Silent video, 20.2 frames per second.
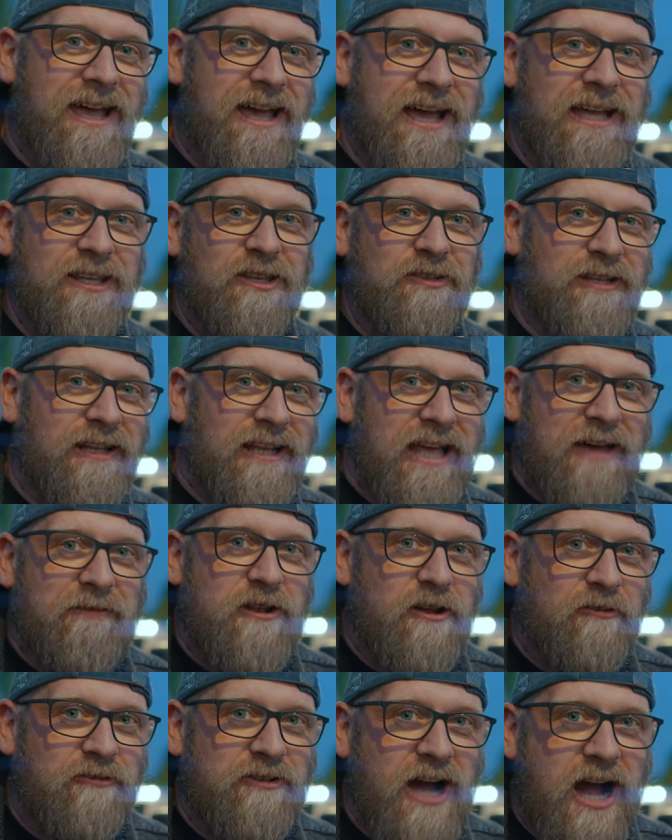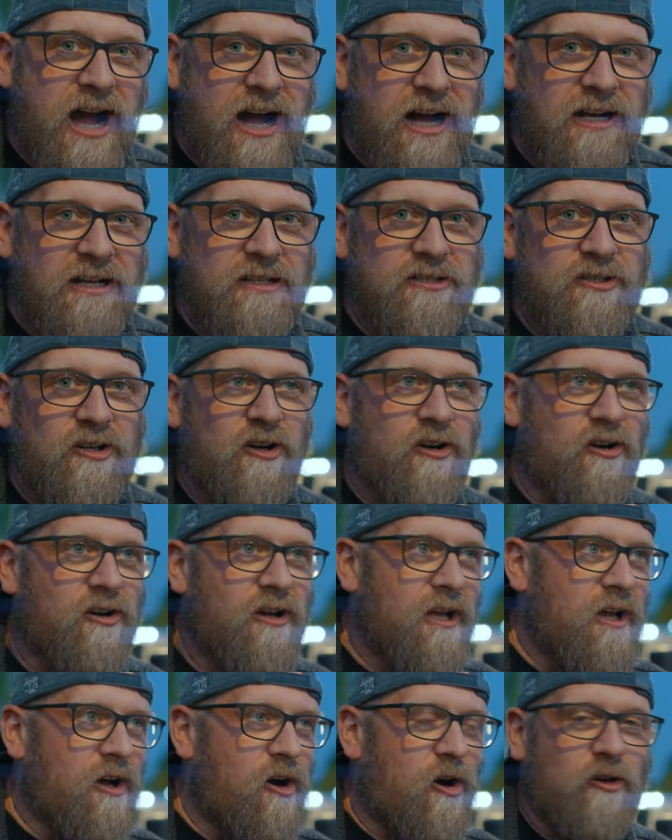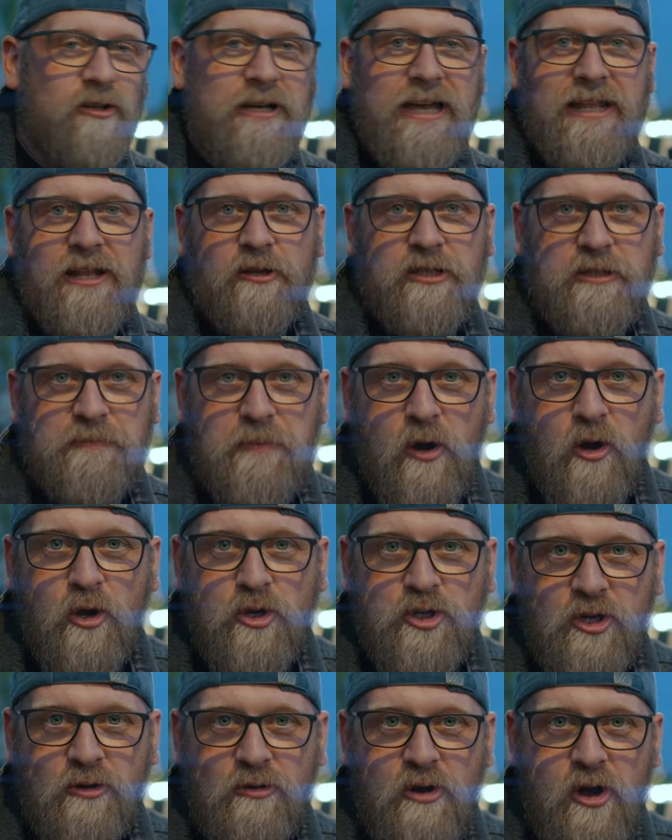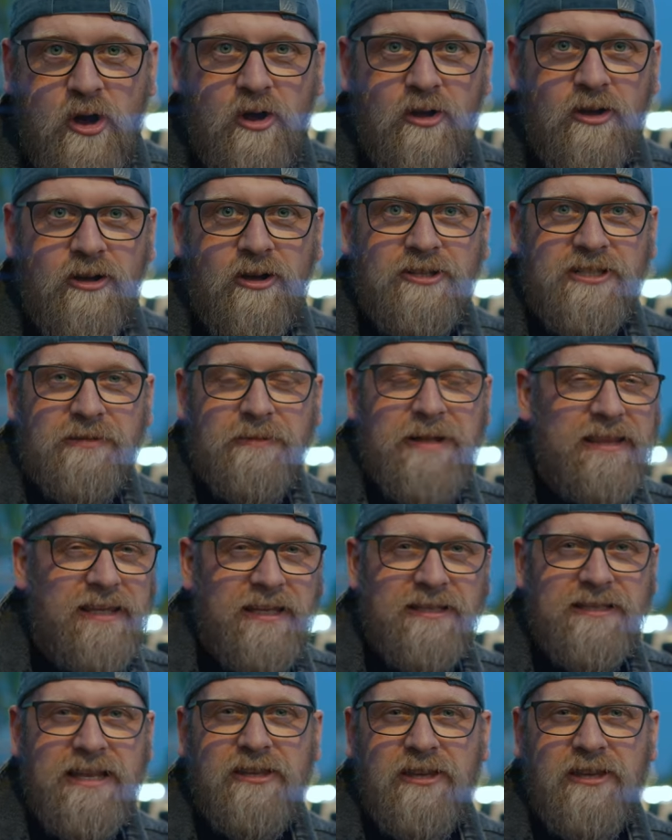and you didn't have enough cars or had exposure wrong or something like this,